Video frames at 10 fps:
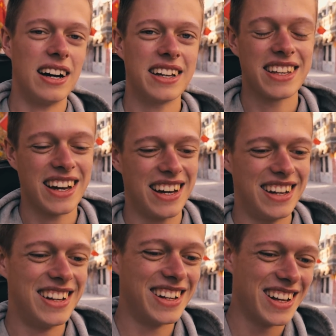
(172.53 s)
Yeah.
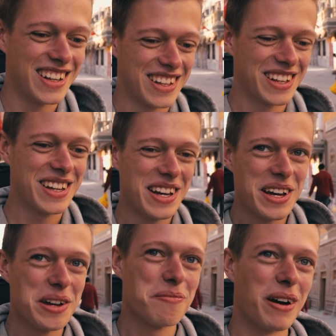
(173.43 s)

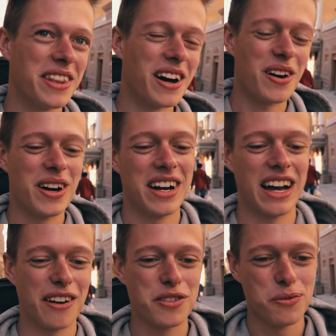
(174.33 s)
But now I
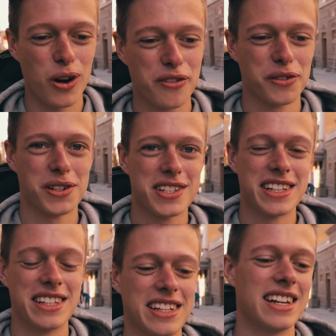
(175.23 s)
have to walk through the
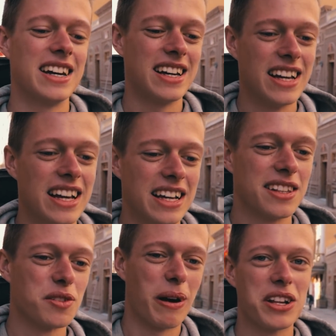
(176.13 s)
city
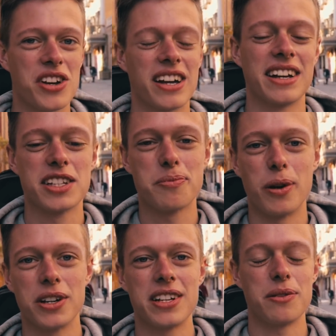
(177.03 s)
to my hitchhiking
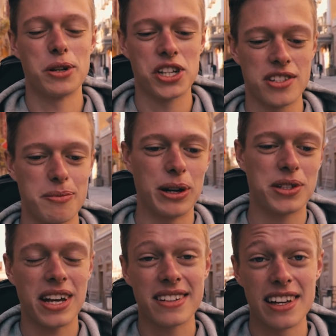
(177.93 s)
spot, which is about
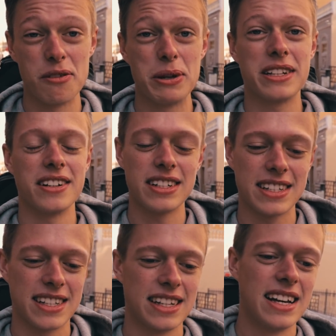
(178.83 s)
10
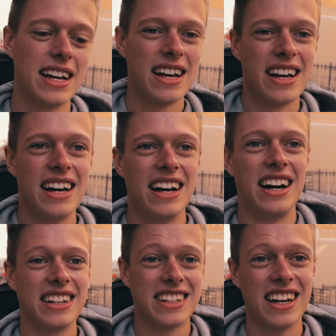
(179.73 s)
kilometers.
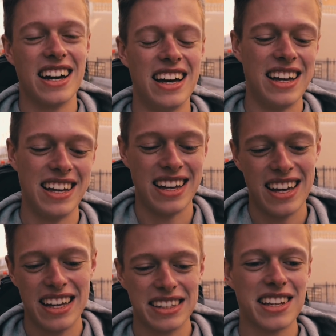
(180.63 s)
And yeah,
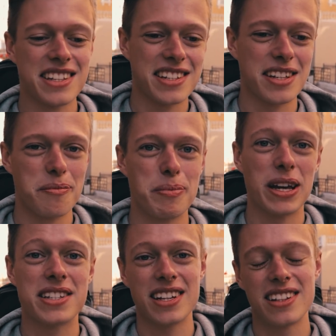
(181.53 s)
this is a
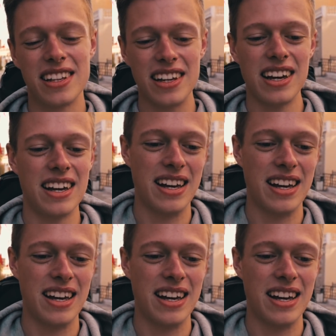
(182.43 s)
big city,